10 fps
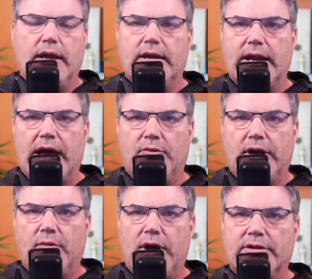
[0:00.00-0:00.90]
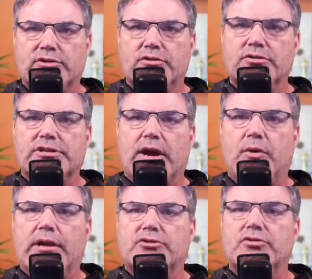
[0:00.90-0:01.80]
And now what I want to do is I
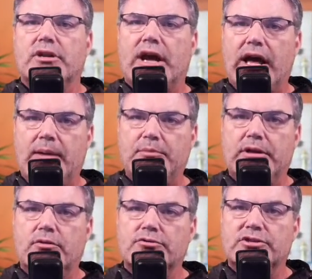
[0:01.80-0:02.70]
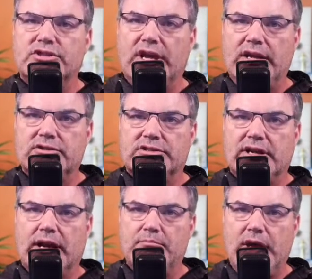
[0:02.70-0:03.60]
want to copy those changes
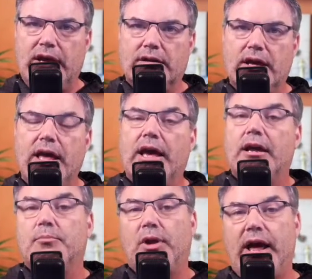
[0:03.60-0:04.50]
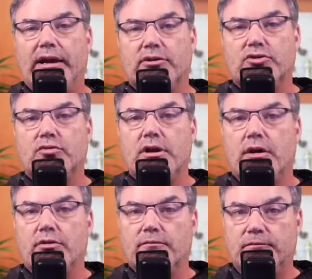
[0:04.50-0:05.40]
that I made and apply it to
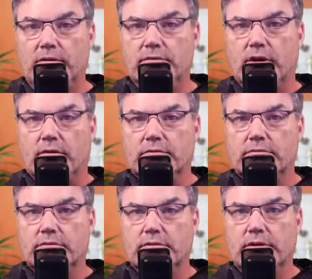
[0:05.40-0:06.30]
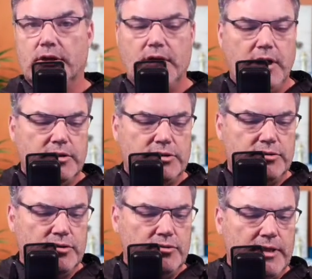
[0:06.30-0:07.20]
another photo.
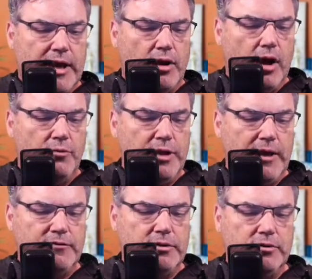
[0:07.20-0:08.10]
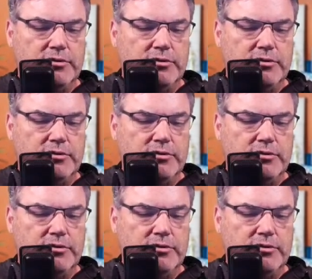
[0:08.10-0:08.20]
To do that, all we have to